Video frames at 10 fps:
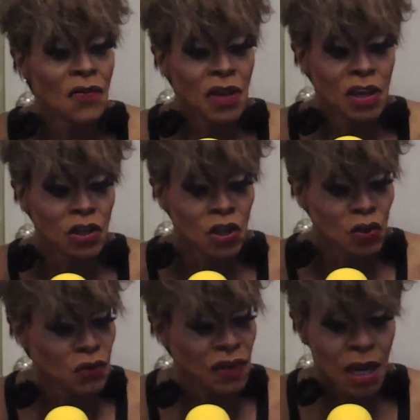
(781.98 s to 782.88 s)
then
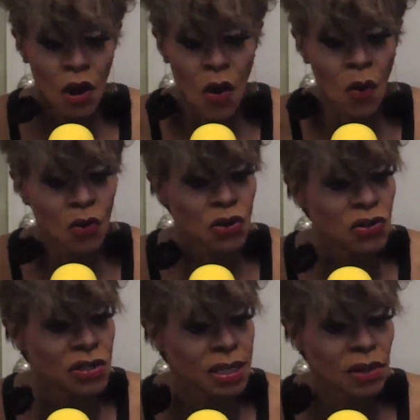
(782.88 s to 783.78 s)
you've got to hone
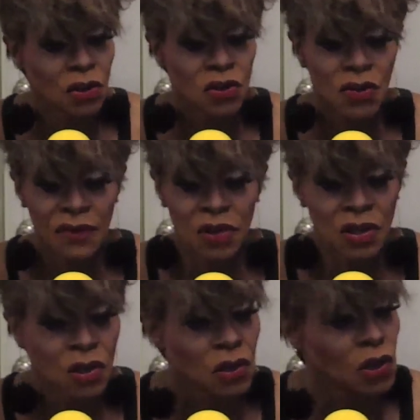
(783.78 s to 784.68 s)
your skills. You have to
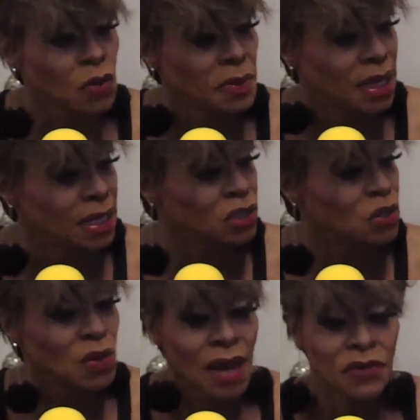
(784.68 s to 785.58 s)
look your
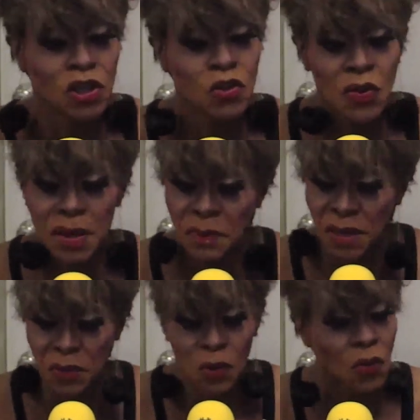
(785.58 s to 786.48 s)
best. You have to treat
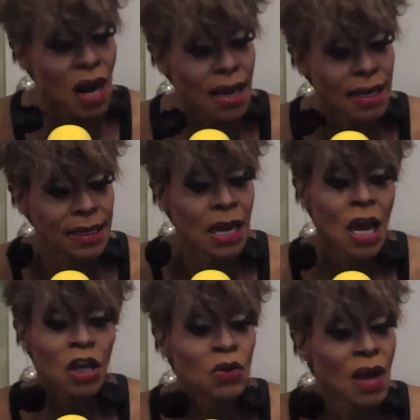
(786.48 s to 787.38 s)
people right.
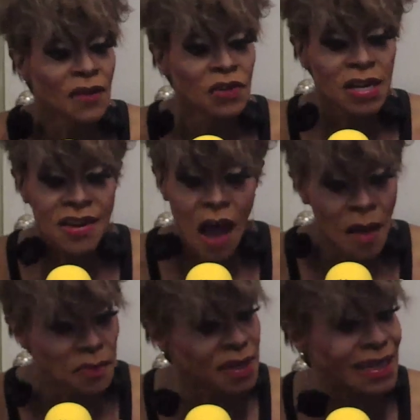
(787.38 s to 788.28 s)
You have to
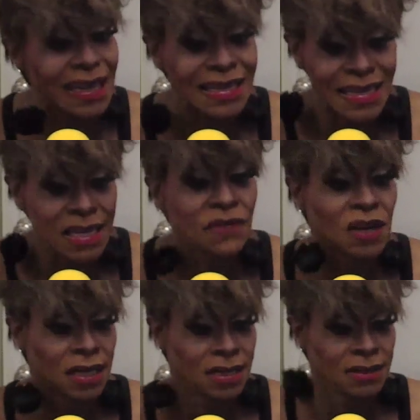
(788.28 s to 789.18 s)
not be a
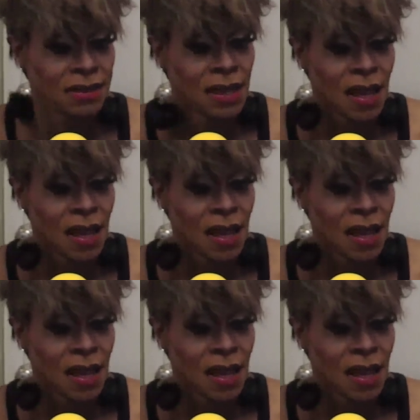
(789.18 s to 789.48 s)
diva.